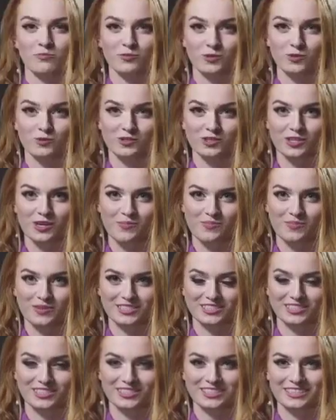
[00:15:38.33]
My future
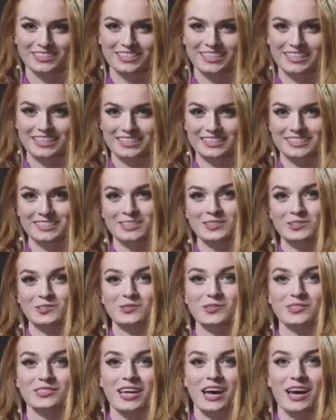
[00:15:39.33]
ambition is
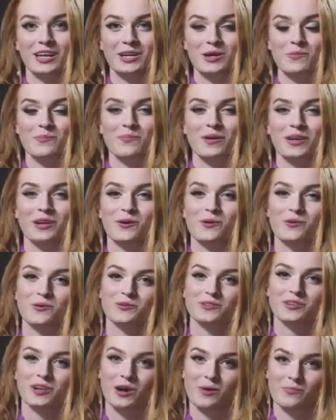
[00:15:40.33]
to start up my
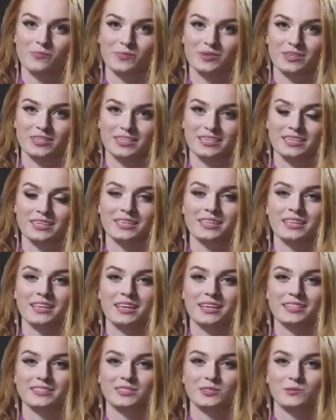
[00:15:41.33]
own company
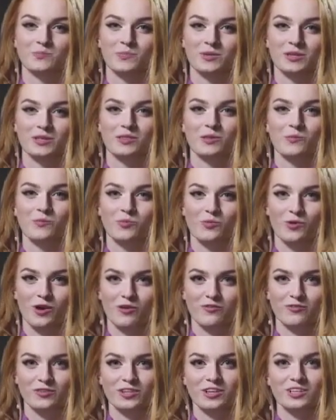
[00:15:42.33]
and spend the
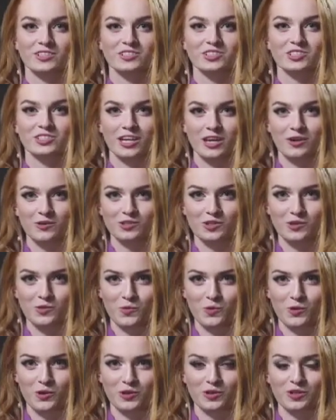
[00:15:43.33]
profit on
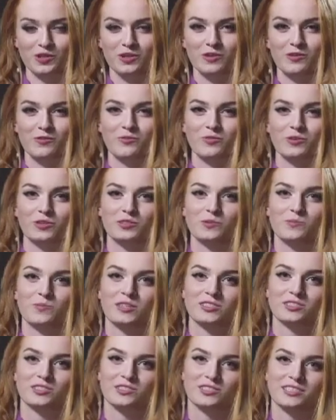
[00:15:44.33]
charity work for
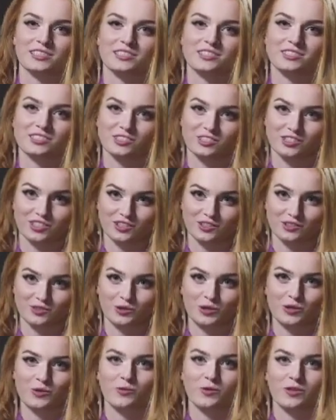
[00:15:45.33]
especially
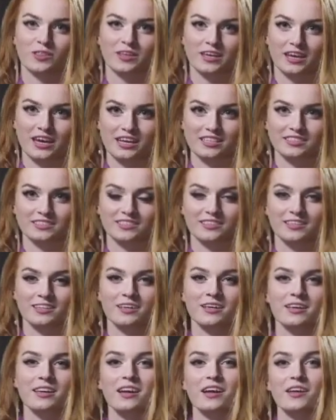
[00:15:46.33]
children with
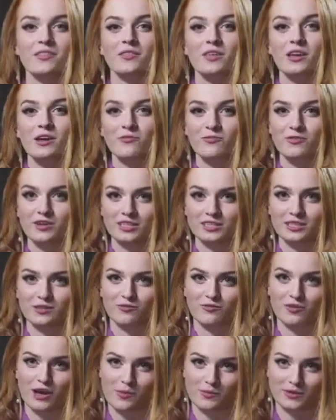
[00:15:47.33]
cancer and their
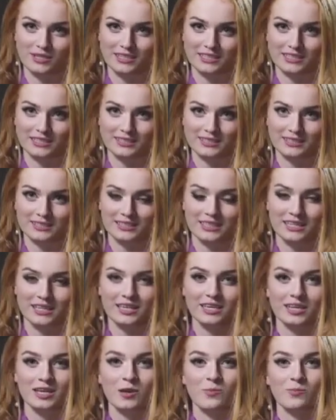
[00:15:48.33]
affected families,
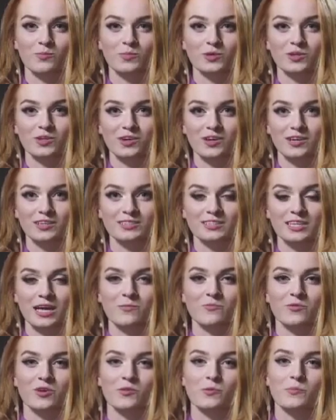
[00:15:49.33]

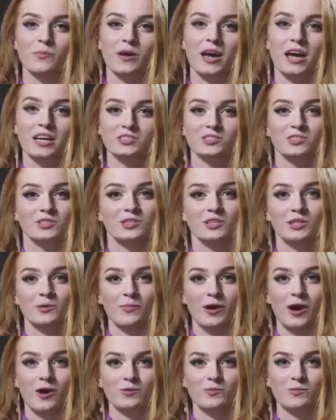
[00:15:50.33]
because I'm very
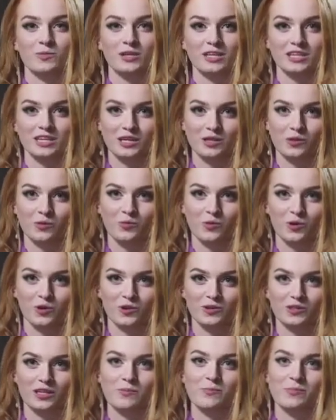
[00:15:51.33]
passionate about making the
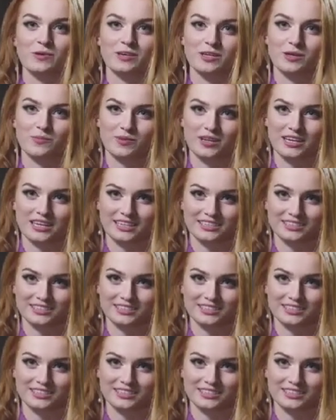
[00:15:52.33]
world a better